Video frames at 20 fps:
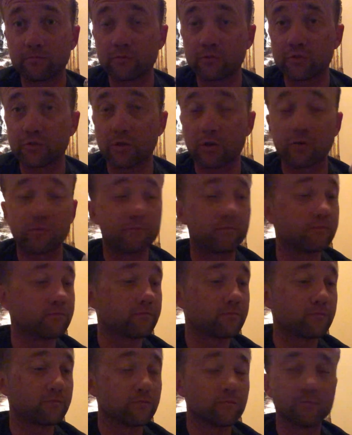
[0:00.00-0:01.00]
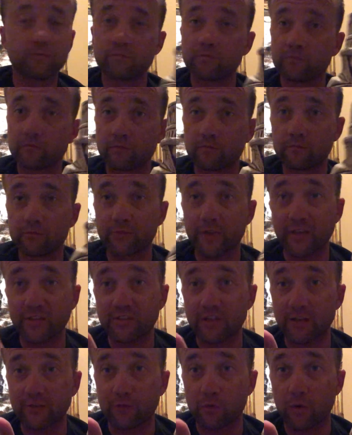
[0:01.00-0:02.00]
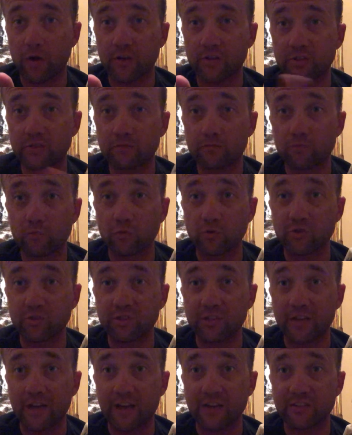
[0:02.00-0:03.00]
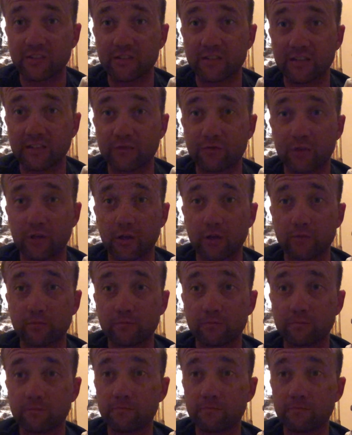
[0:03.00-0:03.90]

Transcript: So thanks guys for watching. We'll see you guys in the next video.